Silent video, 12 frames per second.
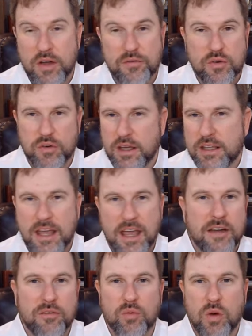have to, they
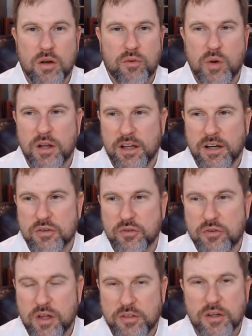can't run for re-election.
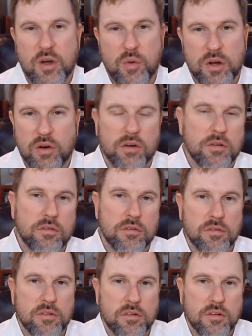There's nothing going on.
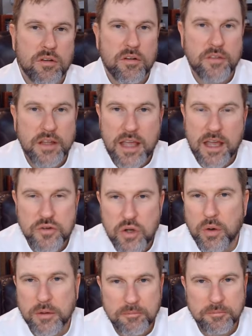They can't
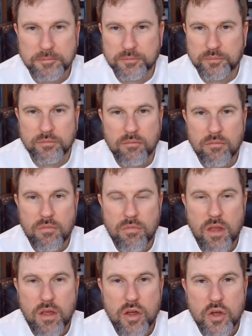do it.
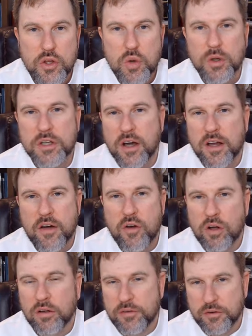You would cut out
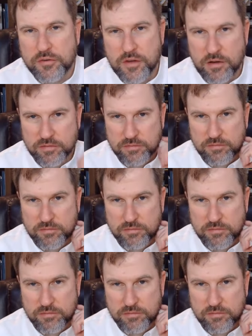all of this stuff.